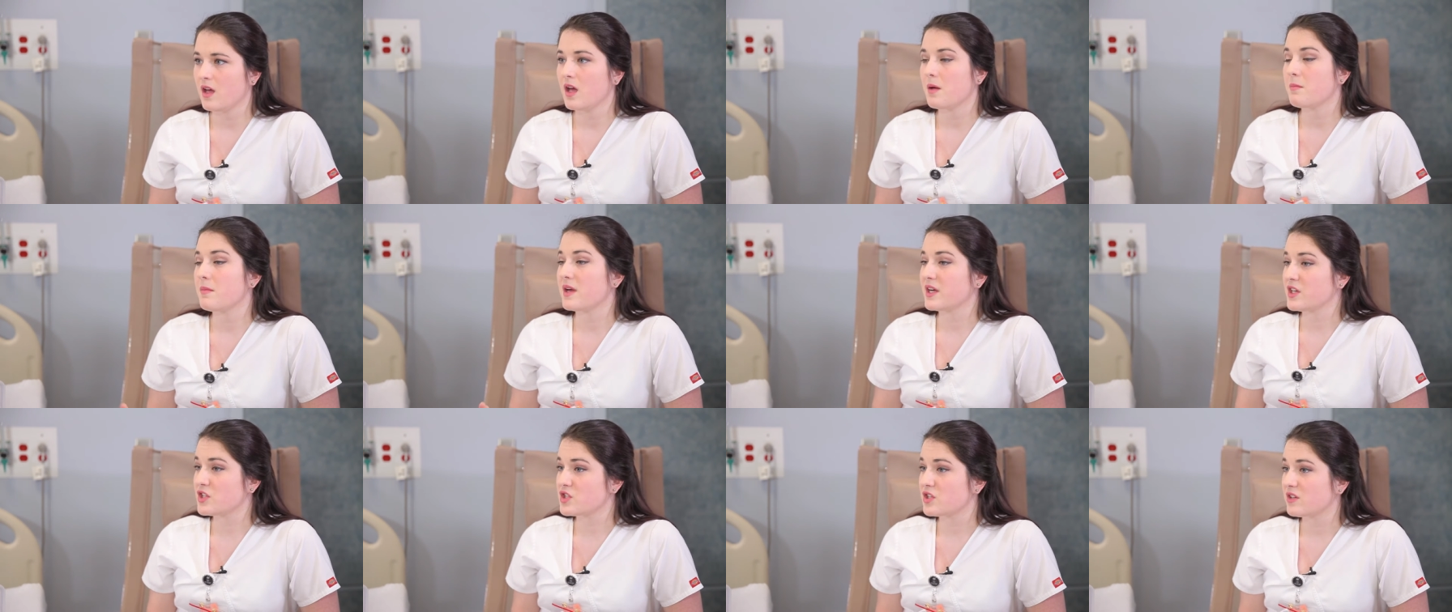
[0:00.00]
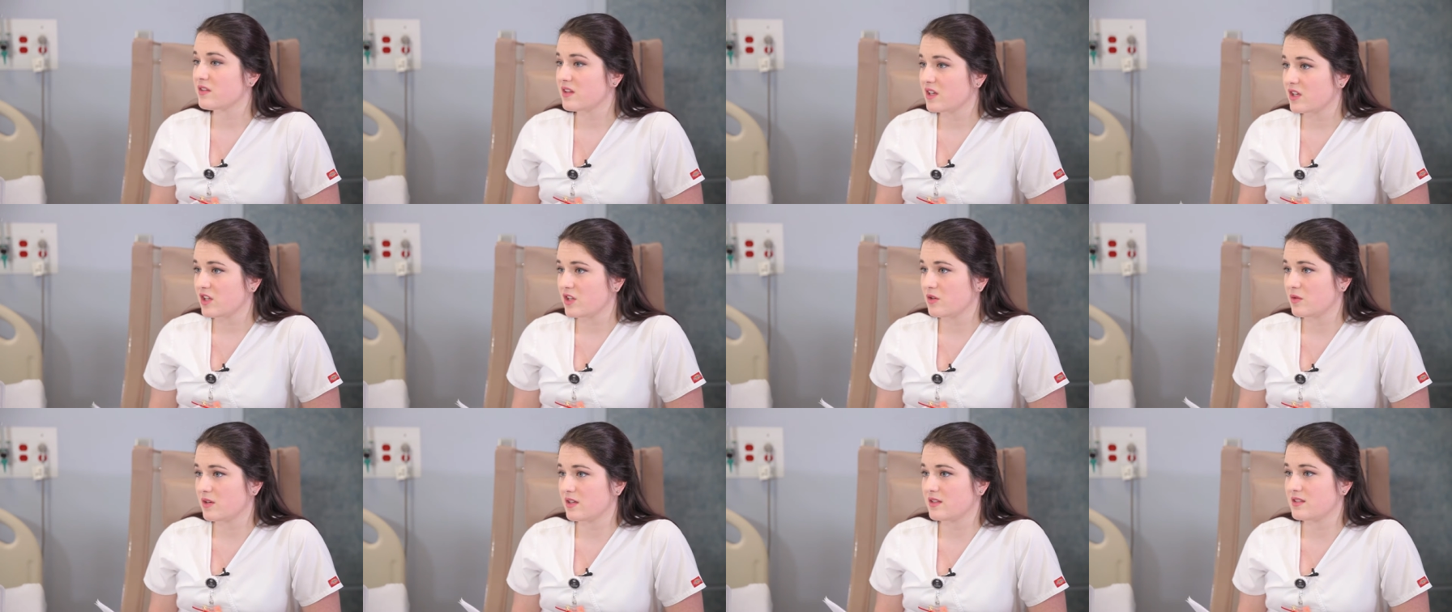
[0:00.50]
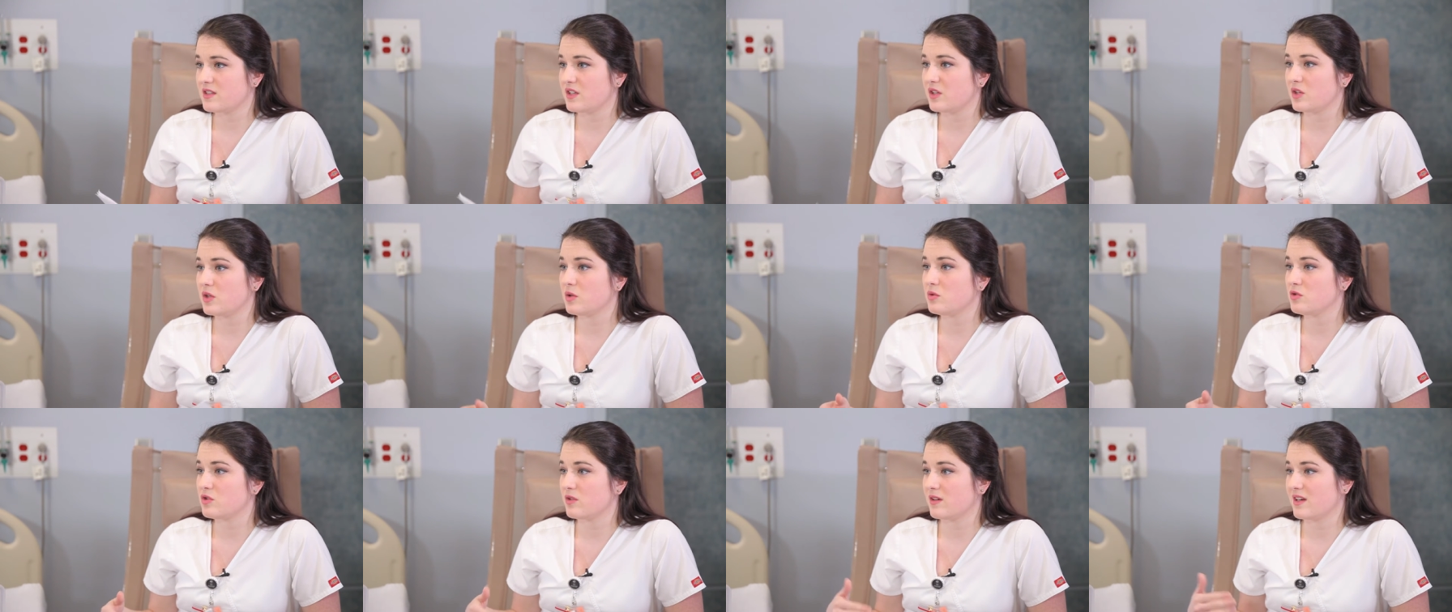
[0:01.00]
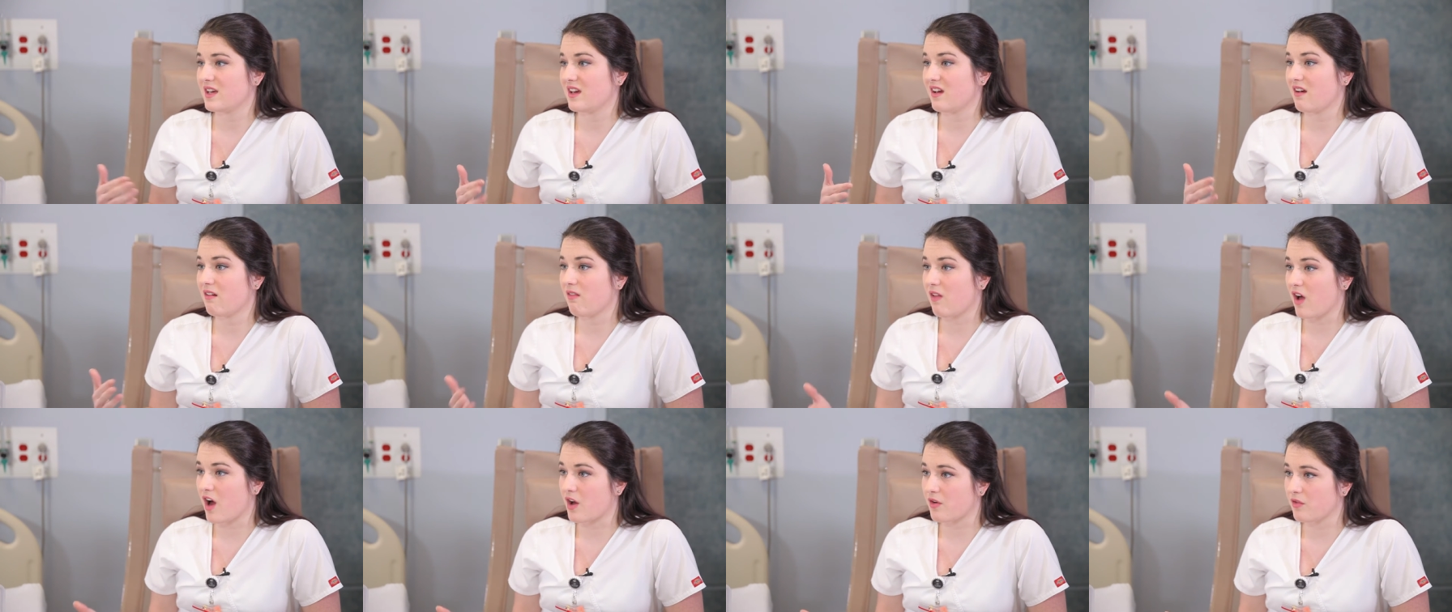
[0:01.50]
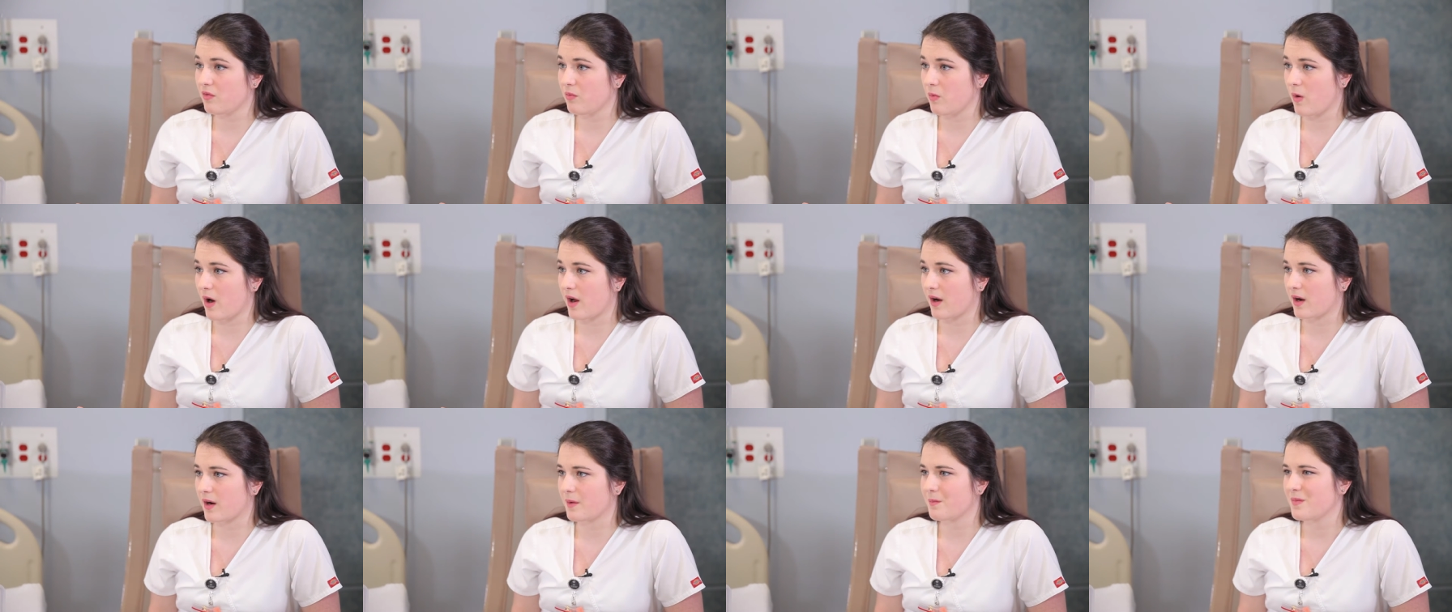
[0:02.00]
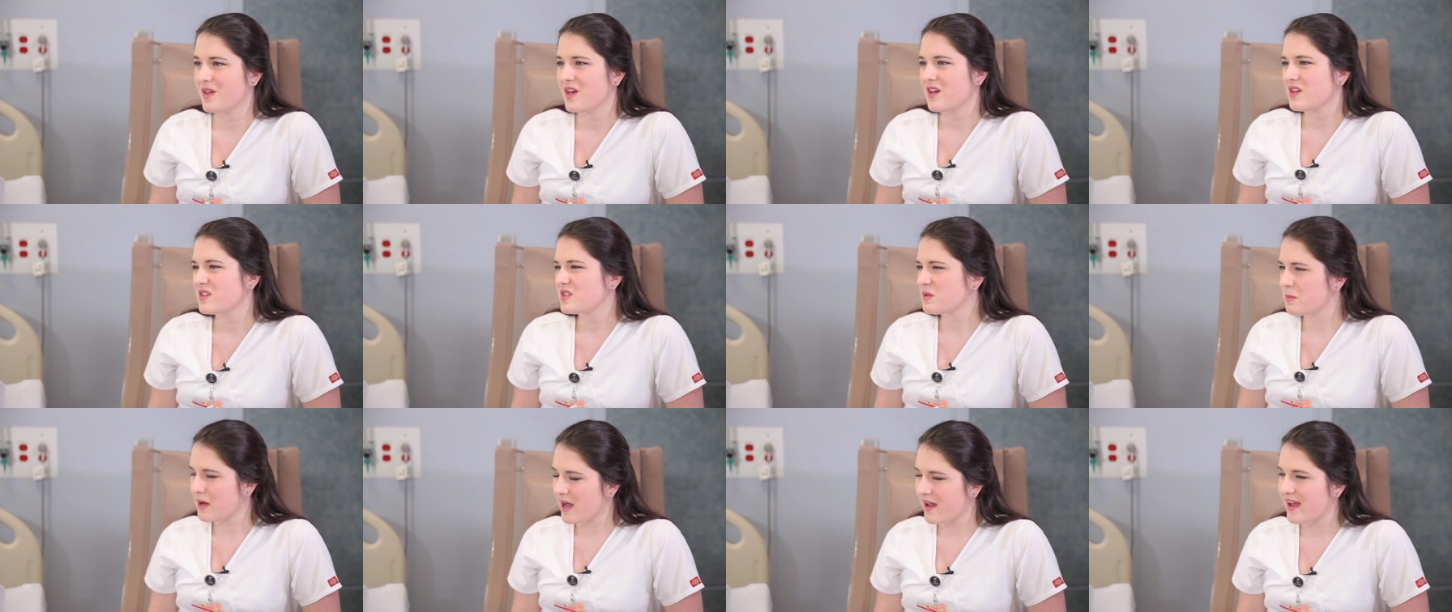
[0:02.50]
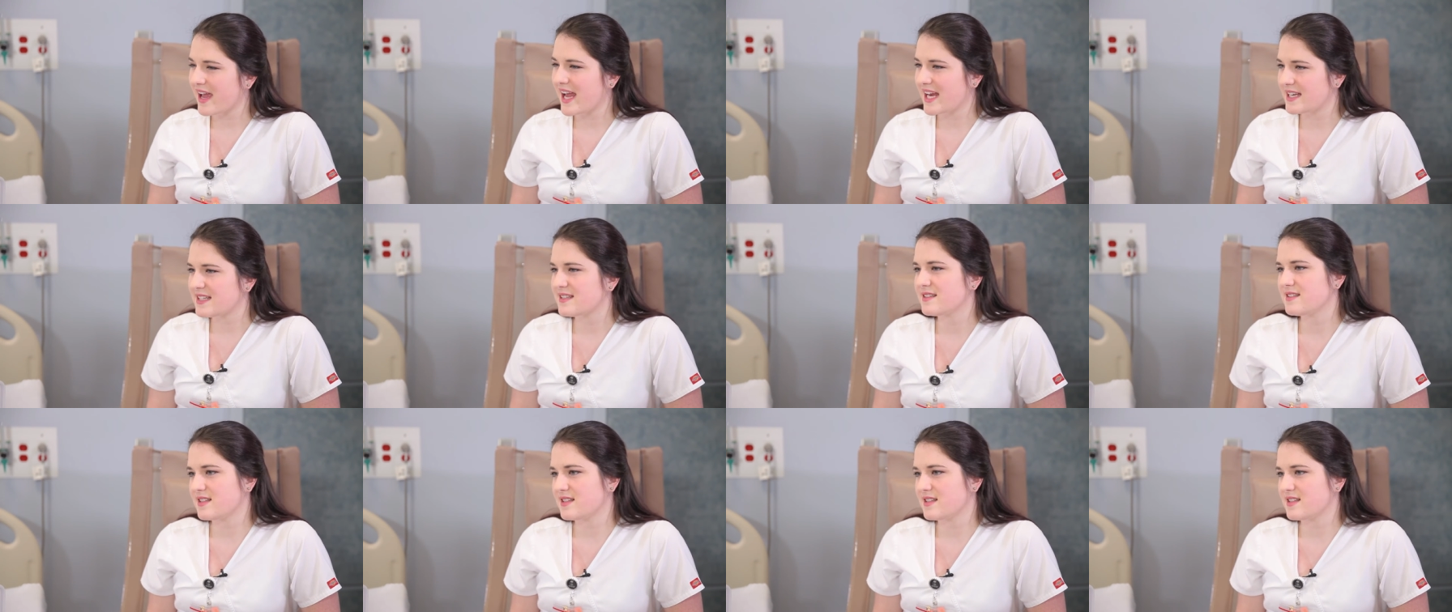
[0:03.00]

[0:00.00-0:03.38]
Make sure that you continue drinking a lot of water. It's about 8 to